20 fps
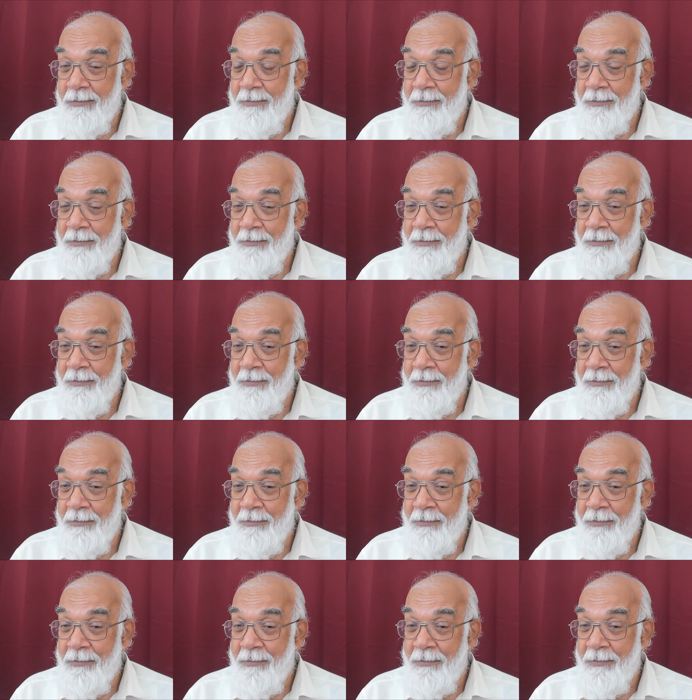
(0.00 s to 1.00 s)

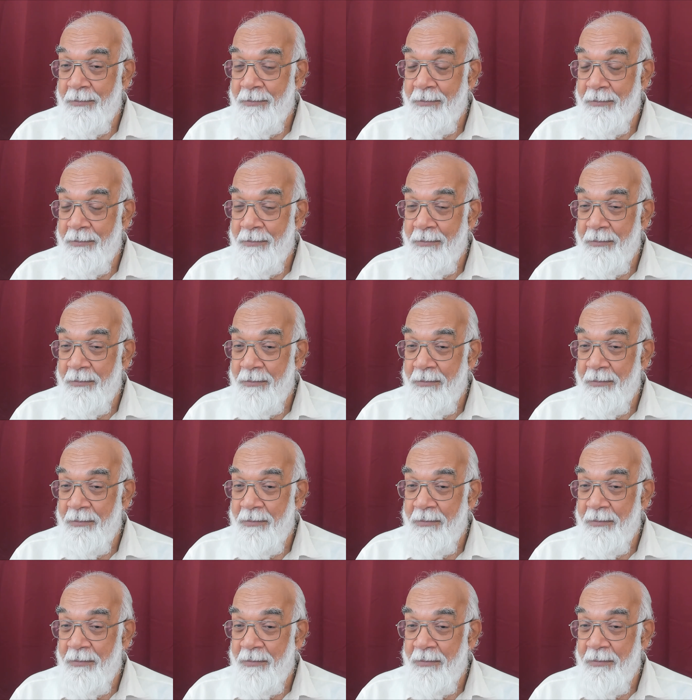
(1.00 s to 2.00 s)

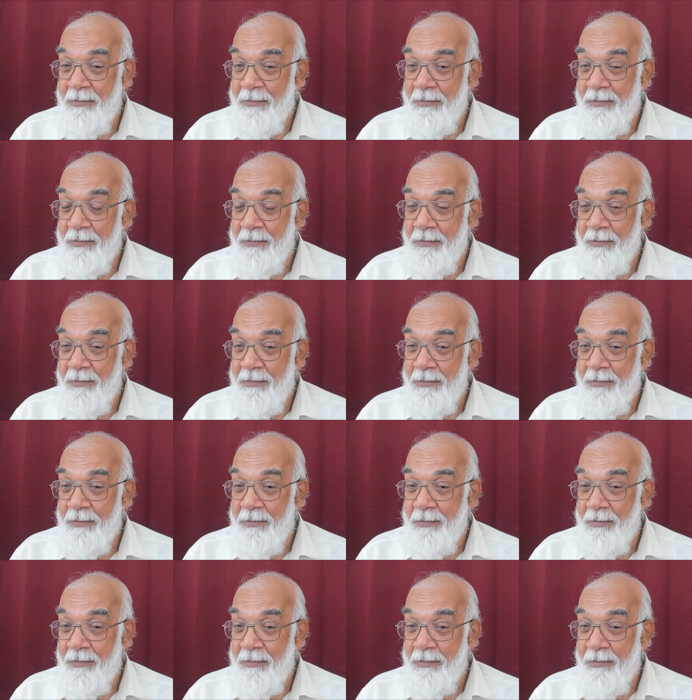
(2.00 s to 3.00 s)

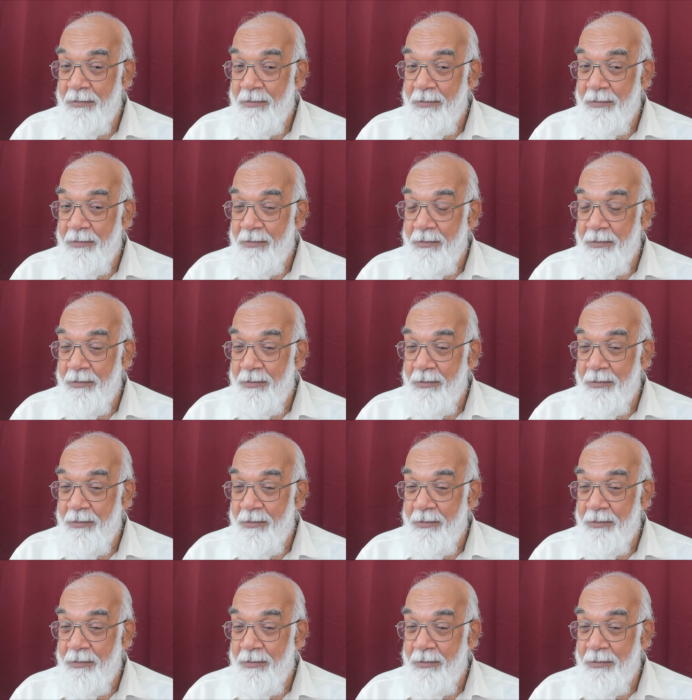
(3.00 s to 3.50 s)
(no one is talking)